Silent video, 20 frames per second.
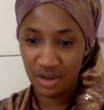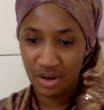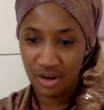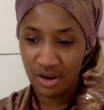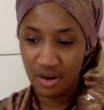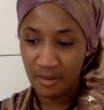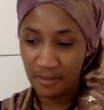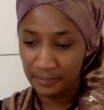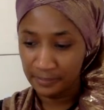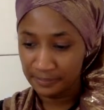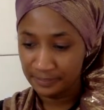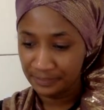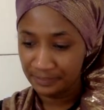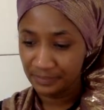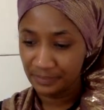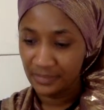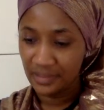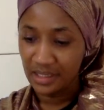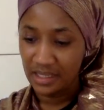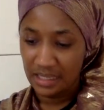all.
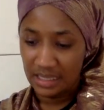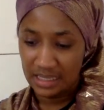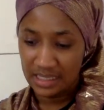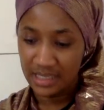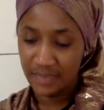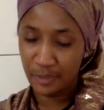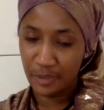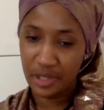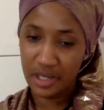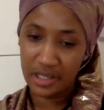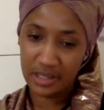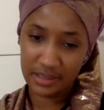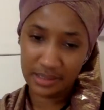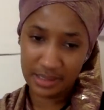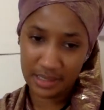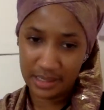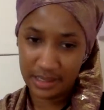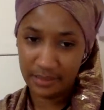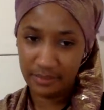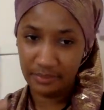It's prayer
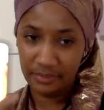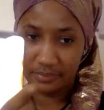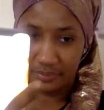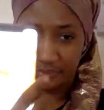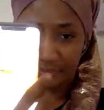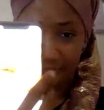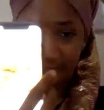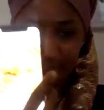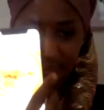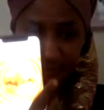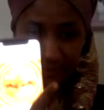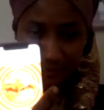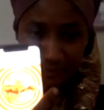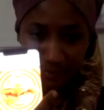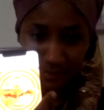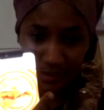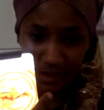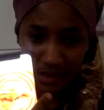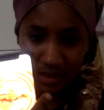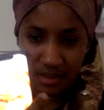time.
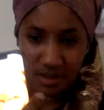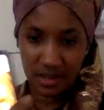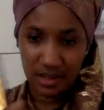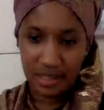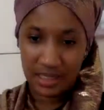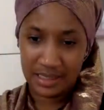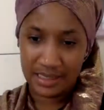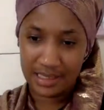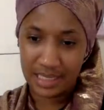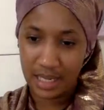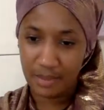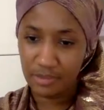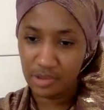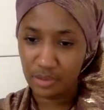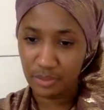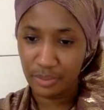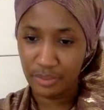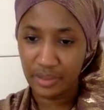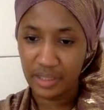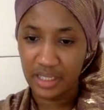It's time to
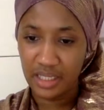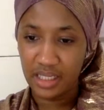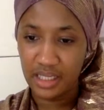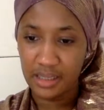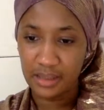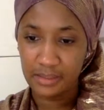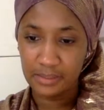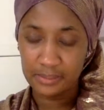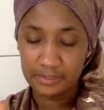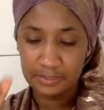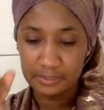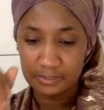pray here.